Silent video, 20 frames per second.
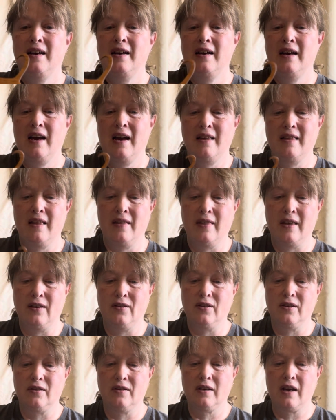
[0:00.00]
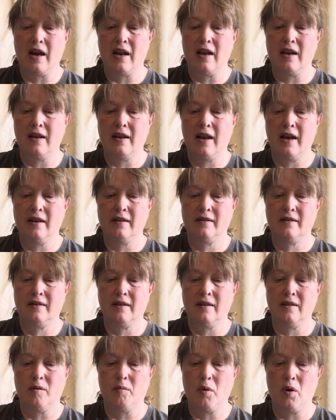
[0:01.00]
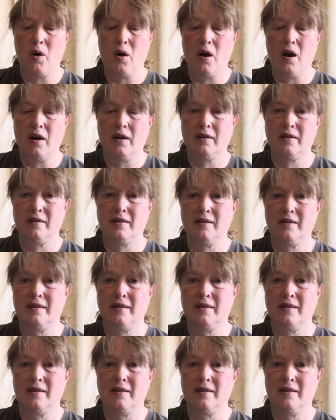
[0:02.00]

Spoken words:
and then they just kind of nest in the box.